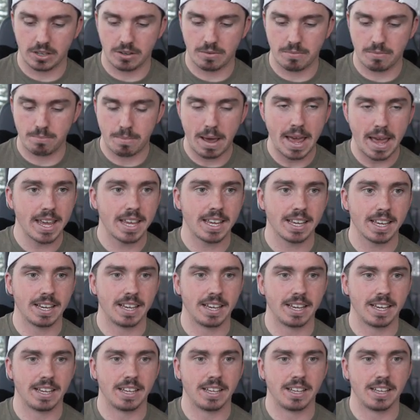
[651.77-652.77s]
make
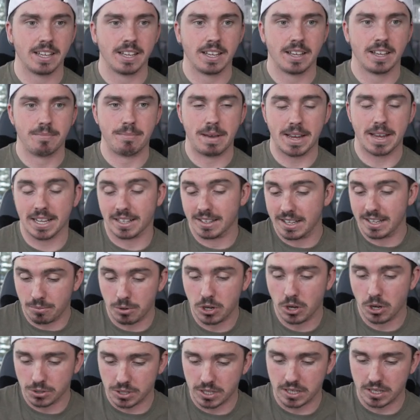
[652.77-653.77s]
a list.
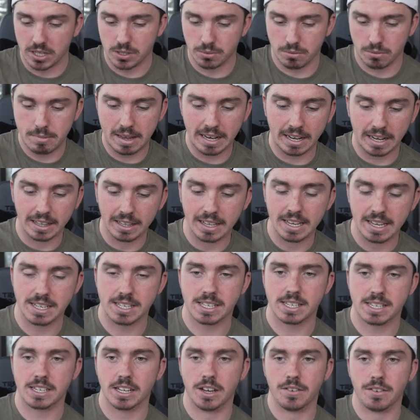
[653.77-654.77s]
We also did this. We made a
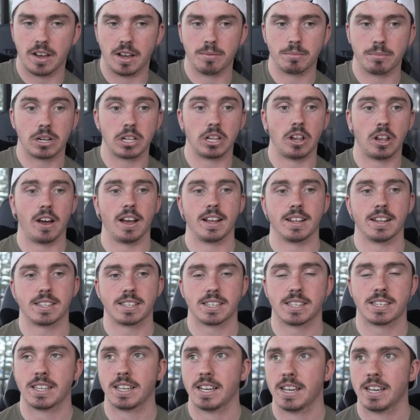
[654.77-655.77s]
list of
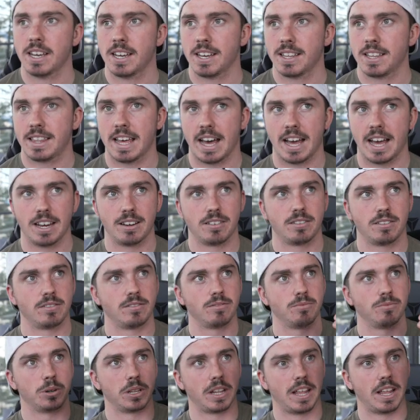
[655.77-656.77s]
clients that
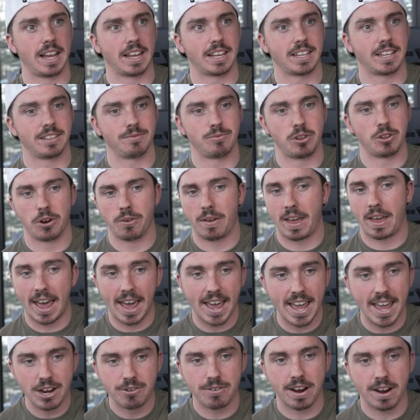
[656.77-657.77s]
were like,
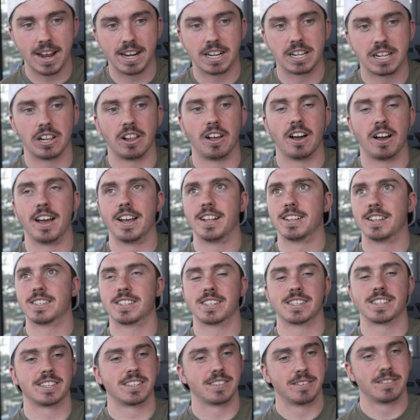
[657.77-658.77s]
A grade
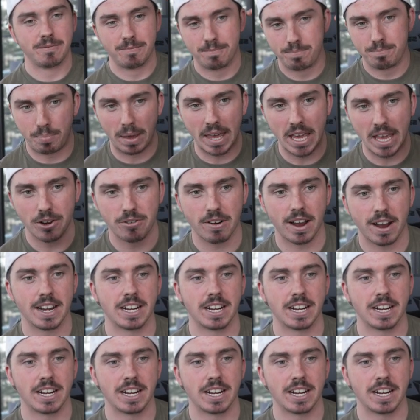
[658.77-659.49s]
clients, B grade